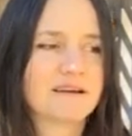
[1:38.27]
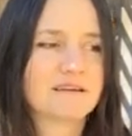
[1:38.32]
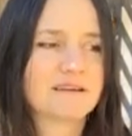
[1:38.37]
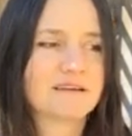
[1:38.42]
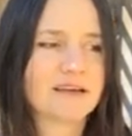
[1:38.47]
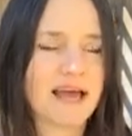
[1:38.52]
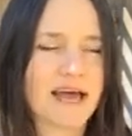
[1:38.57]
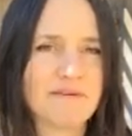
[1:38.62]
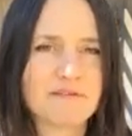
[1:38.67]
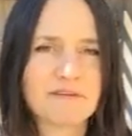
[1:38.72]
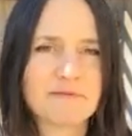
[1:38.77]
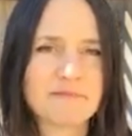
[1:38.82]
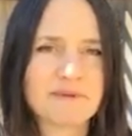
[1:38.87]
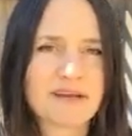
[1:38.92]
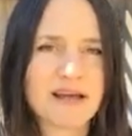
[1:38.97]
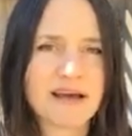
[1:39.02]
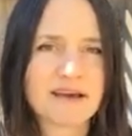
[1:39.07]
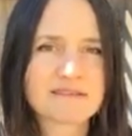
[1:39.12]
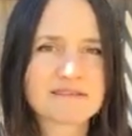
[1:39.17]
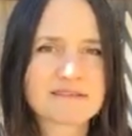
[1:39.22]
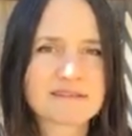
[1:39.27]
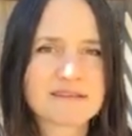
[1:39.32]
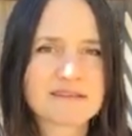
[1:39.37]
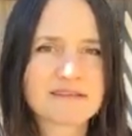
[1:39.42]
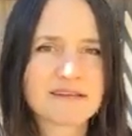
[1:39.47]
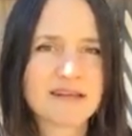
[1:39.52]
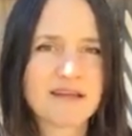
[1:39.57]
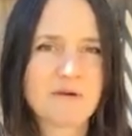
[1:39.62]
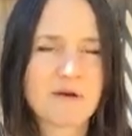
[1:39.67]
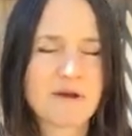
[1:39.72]
haven't been asked to
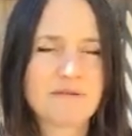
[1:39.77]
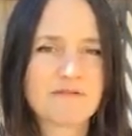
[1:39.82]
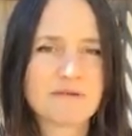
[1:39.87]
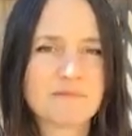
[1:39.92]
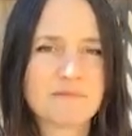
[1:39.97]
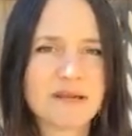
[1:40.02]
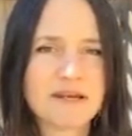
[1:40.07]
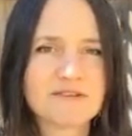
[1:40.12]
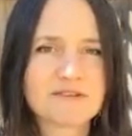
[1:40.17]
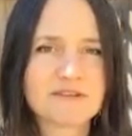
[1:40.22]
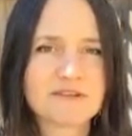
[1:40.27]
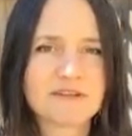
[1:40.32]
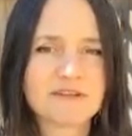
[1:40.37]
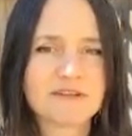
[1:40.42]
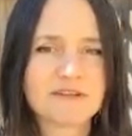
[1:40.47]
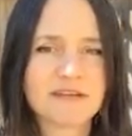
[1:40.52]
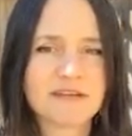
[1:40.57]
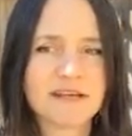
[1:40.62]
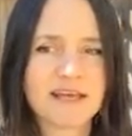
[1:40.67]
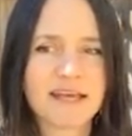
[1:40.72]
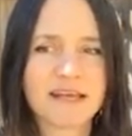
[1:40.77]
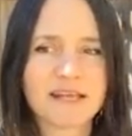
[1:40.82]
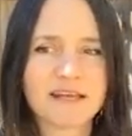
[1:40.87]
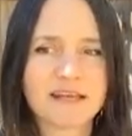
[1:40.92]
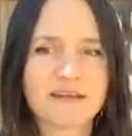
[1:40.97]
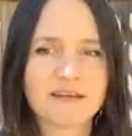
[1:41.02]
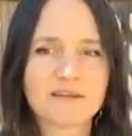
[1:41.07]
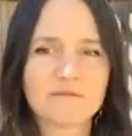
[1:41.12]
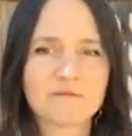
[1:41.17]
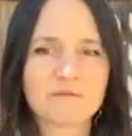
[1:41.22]
stay away from nature,
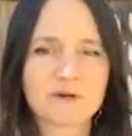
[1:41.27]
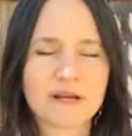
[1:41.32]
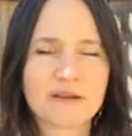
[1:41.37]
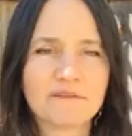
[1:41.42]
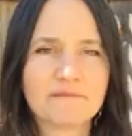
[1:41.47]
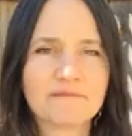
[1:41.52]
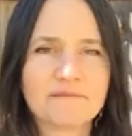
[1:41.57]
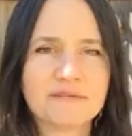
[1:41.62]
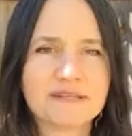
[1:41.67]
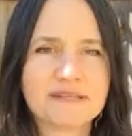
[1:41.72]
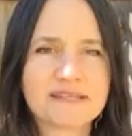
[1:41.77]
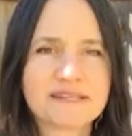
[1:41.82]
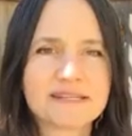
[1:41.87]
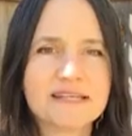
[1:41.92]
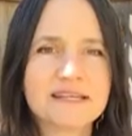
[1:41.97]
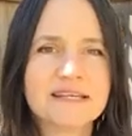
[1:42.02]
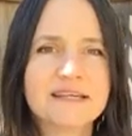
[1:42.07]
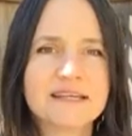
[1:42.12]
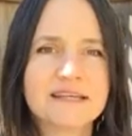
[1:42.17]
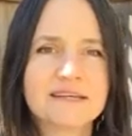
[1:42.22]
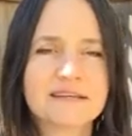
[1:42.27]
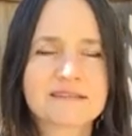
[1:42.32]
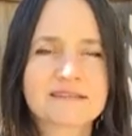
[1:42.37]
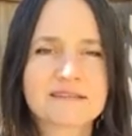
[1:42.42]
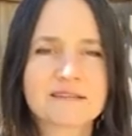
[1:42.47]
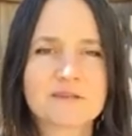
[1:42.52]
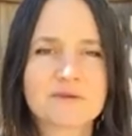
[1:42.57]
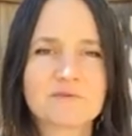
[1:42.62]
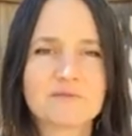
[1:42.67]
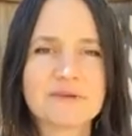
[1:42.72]
and what I've been seeing is
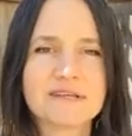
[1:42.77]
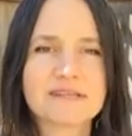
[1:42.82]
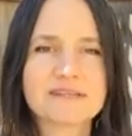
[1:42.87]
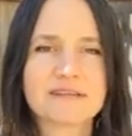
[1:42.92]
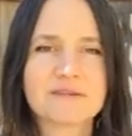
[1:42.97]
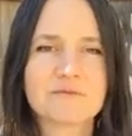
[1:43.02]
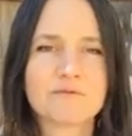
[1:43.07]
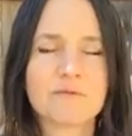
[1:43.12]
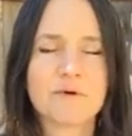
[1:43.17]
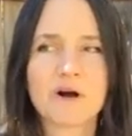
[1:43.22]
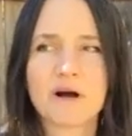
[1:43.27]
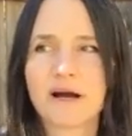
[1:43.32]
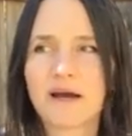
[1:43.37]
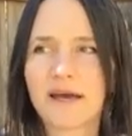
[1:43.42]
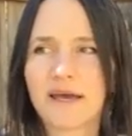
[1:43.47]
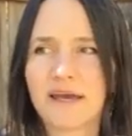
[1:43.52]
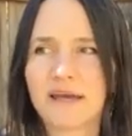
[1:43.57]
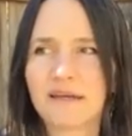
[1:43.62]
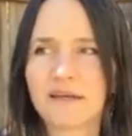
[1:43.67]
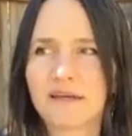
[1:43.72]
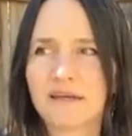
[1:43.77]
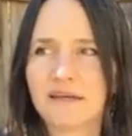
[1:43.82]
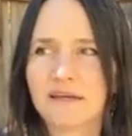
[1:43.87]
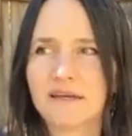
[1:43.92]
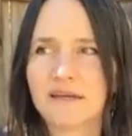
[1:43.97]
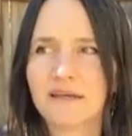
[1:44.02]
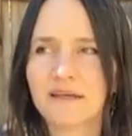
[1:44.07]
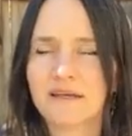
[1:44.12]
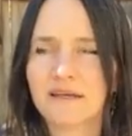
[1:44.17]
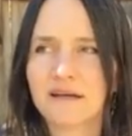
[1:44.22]
that the reason why
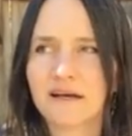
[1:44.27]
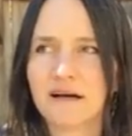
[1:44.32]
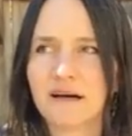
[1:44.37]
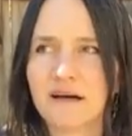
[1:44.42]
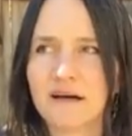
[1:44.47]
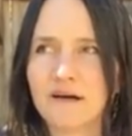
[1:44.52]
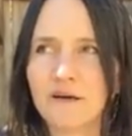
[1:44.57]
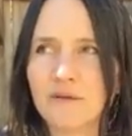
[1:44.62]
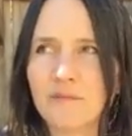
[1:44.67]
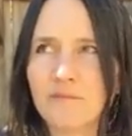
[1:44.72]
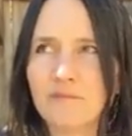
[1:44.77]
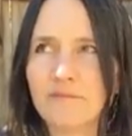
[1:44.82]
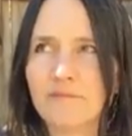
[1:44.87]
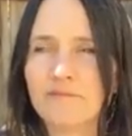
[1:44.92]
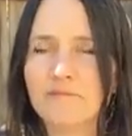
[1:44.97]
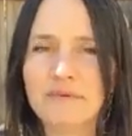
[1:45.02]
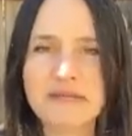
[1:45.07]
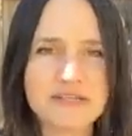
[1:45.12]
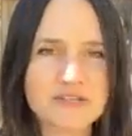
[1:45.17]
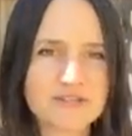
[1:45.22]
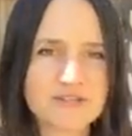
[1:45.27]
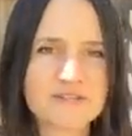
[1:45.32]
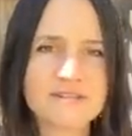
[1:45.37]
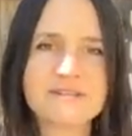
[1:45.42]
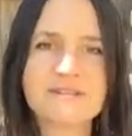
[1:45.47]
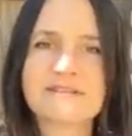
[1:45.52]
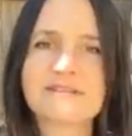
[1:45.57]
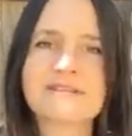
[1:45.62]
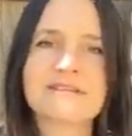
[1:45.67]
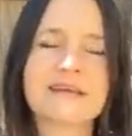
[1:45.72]

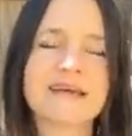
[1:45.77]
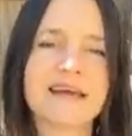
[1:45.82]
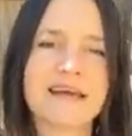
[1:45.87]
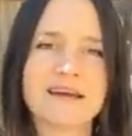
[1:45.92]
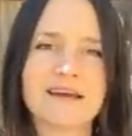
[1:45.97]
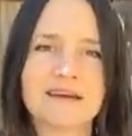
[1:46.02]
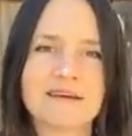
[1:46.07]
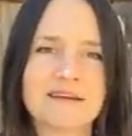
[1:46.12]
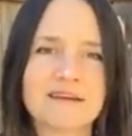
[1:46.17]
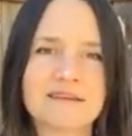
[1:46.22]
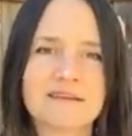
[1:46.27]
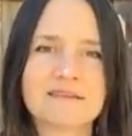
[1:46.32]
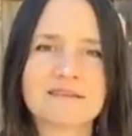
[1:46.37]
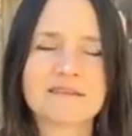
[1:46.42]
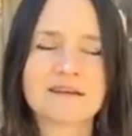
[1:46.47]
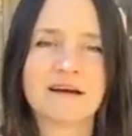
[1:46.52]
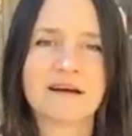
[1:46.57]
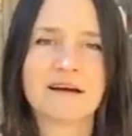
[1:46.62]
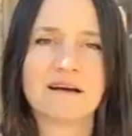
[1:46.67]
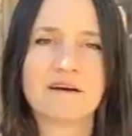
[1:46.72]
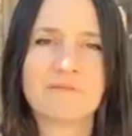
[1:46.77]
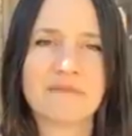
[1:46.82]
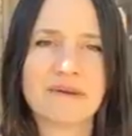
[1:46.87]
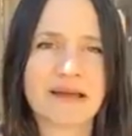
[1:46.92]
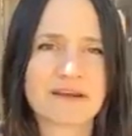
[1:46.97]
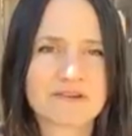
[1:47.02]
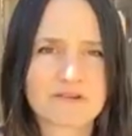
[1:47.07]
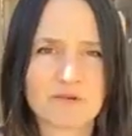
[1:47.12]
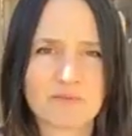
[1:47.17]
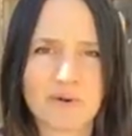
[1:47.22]
beaches and
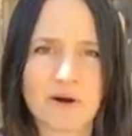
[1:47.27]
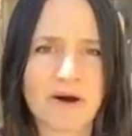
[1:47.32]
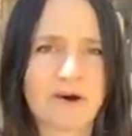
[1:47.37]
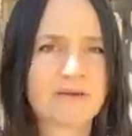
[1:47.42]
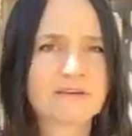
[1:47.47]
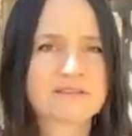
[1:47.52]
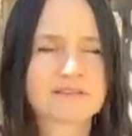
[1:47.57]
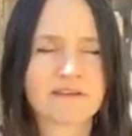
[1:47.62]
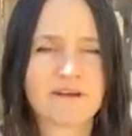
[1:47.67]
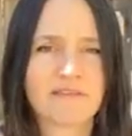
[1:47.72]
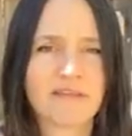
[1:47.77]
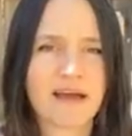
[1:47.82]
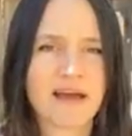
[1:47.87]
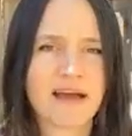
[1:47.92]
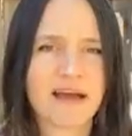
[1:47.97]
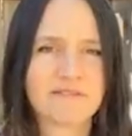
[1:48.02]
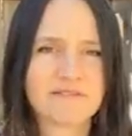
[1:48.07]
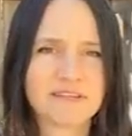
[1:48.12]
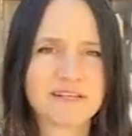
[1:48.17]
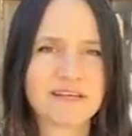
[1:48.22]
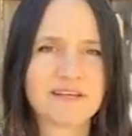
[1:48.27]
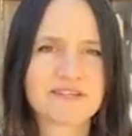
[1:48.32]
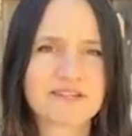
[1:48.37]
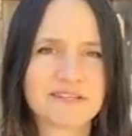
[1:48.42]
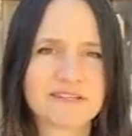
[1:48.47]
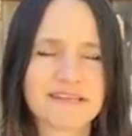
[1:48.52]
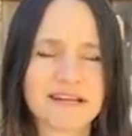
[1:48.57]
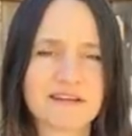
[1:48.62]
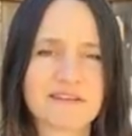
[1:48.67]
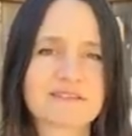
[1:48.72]
national parks and all that have to get
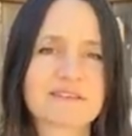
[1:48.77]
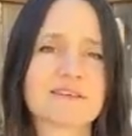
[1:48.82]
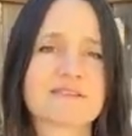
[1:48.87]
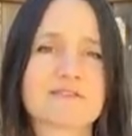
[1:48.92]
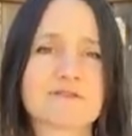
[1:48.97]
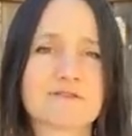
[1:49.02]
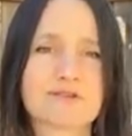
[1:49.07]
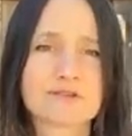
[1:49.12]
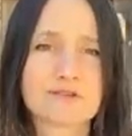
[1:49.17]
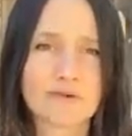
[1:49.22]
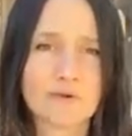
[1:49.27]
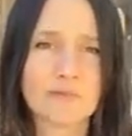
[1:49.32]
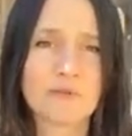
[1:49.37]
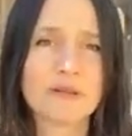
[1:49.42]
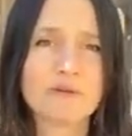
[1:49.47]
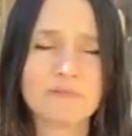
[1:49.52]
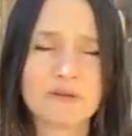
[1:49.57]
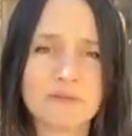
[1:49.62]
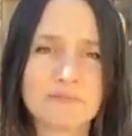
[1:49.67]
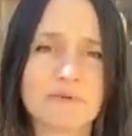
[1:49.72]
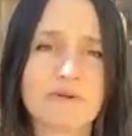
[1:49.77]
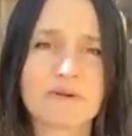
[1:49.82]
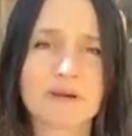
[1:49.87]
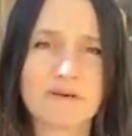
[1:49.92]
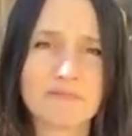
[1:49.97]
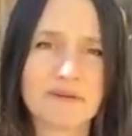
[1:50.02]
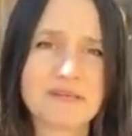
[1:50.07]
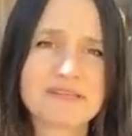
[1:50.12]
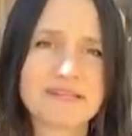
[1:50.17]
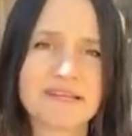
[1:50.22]
shut down is because there's so many people
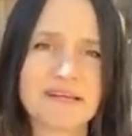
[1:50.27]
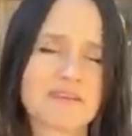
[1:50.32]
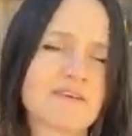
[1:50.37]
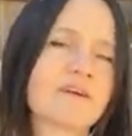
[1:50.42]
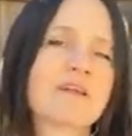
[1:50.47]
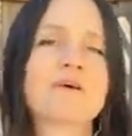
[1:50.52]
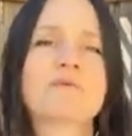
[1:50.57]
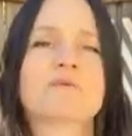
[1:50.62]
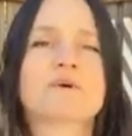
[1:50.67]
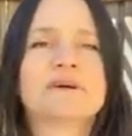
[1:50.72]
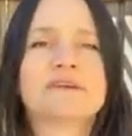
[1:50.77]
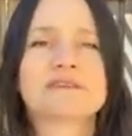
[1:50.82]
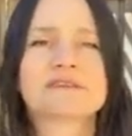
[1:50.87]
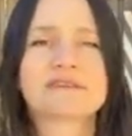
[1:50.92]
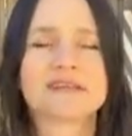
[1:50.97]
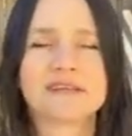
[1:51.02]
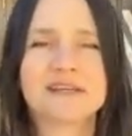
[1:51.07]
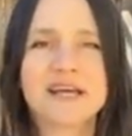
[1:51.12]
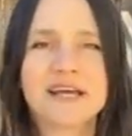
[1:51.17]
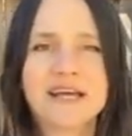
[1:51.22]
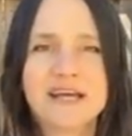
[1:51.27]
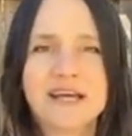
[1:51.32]
coming together all at once. And